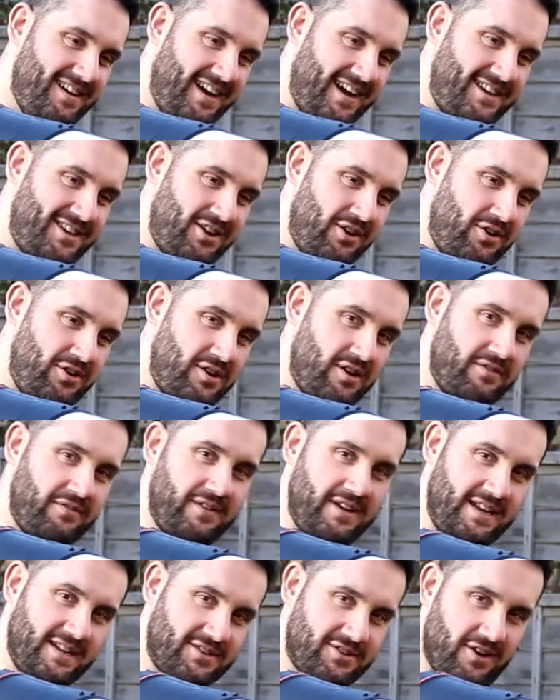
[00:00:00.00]
I don't know if
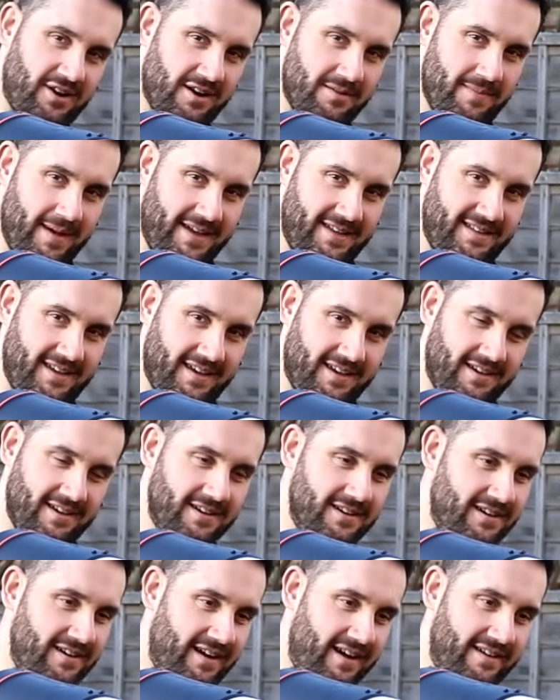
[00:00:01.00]
it needs collimating.
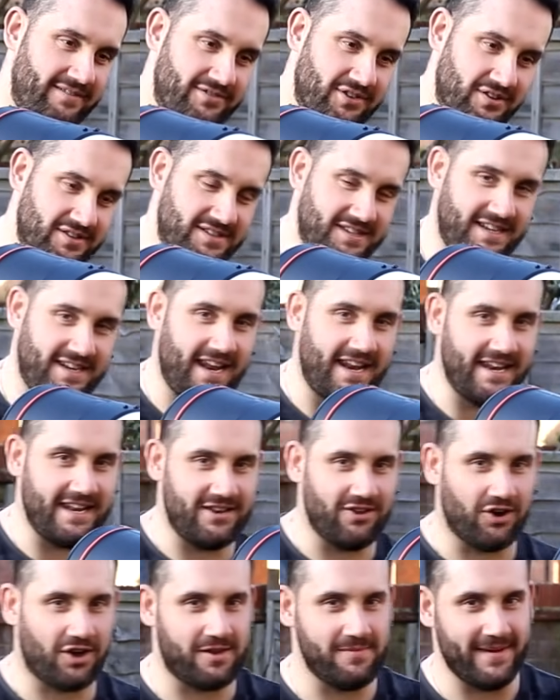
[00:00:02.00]
I've not seen any
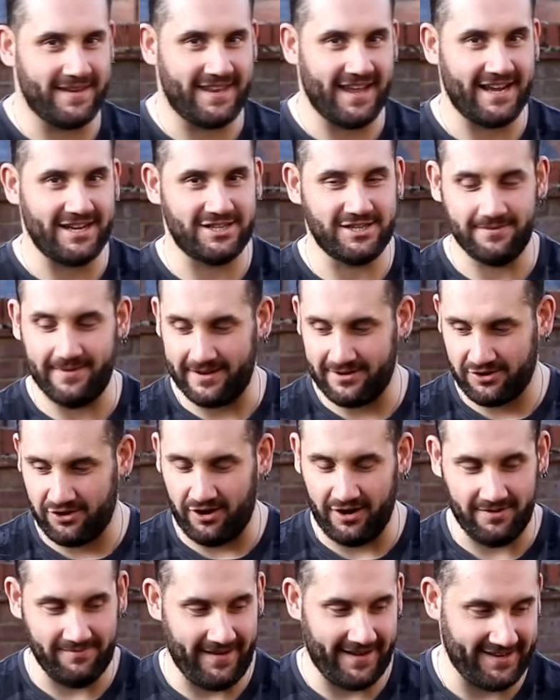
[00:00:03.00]
documentation about
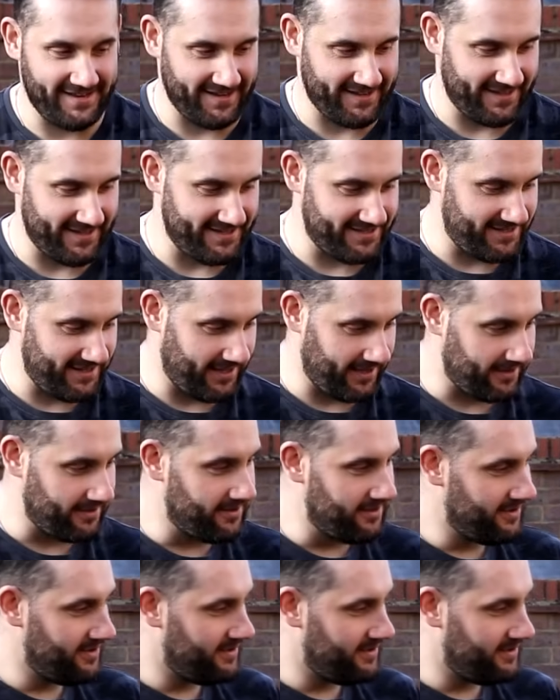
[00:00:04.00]
collimating this thing.